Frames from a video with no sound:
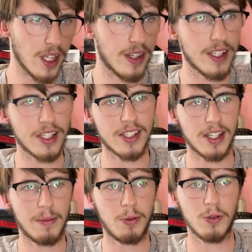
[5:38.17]
This is
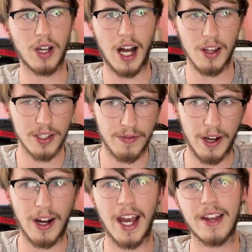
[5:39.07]
simple. Carlos
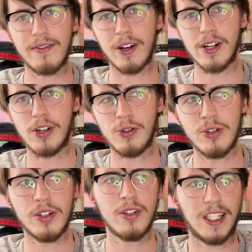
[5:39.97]
Vera ain't very
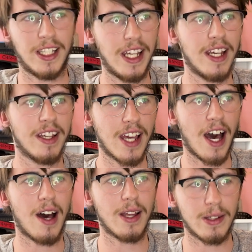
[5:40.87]
good.
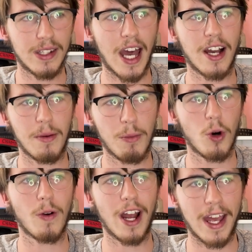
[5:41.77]
Ilia
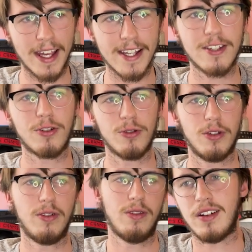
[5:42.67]
Nakamura is
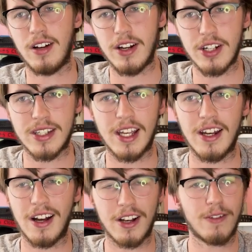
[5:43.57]
good. I just said
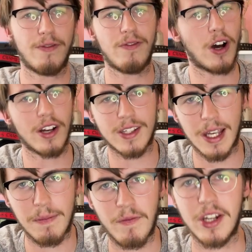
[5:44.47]
I could see
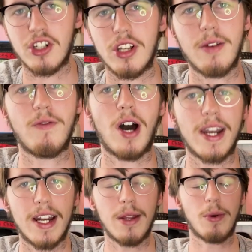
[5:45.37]
him finishing the fight
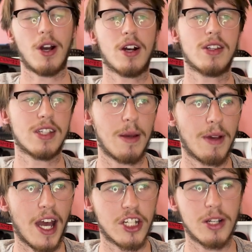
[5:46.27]
anywhere. I could see him
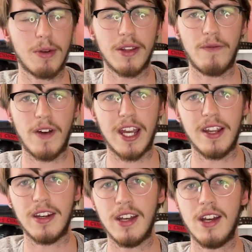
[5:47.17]
catching him on the
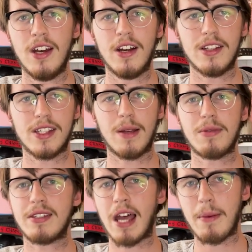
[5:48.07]
feet, see him
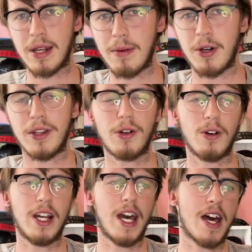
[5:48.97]
subbing him on the
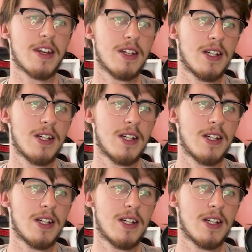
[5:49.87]
ground.